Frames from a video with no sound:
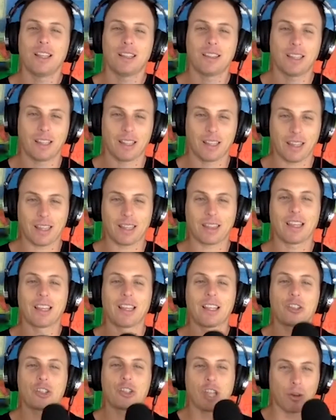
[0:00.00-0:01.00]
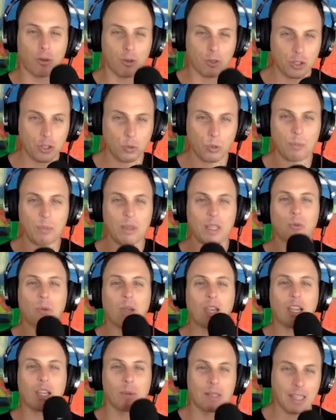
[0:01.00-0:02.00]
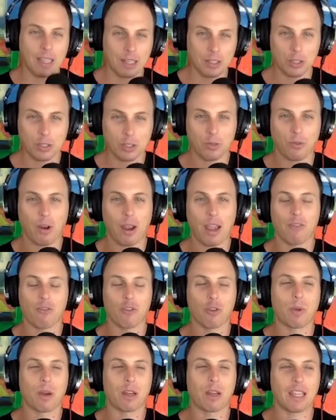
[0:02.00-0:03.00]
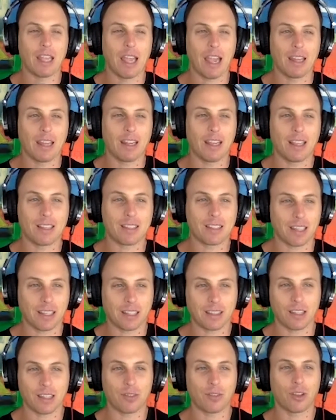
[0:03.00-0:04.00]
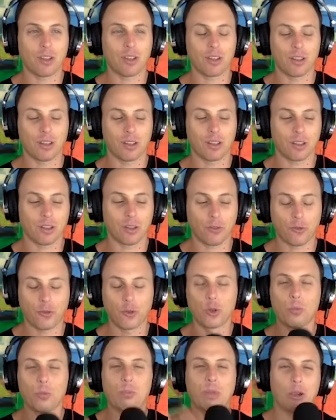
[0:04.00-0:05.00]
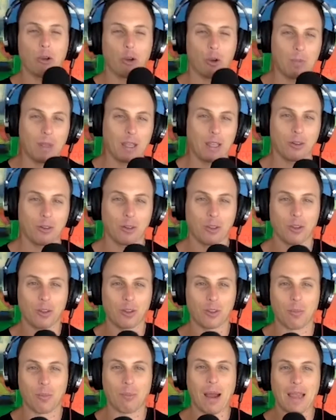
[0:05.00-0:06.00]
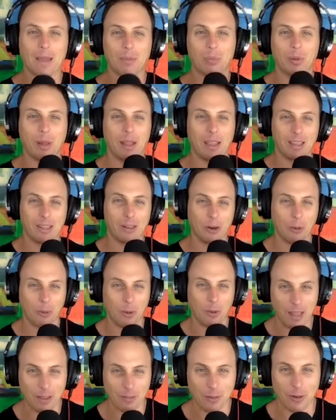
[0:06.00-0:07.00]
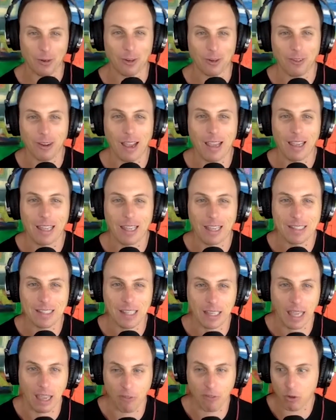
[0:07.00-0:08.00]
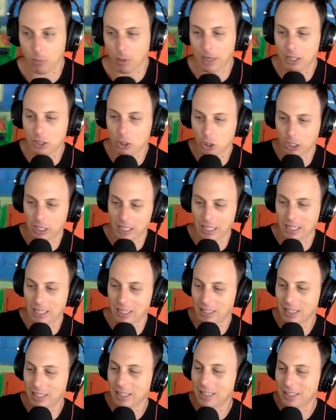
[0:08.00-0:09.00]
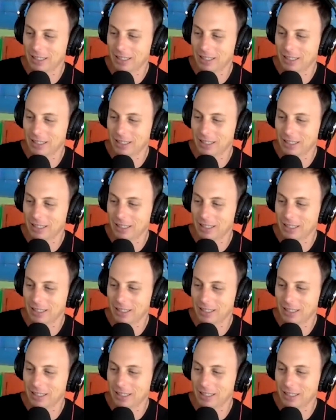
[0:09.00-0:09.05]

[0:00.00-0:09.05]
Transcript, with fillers: the, like the general sweeping recommendations for everybody, and it's like the the the food pyramid or the the my plate or whatever, right? It's like everybody should eat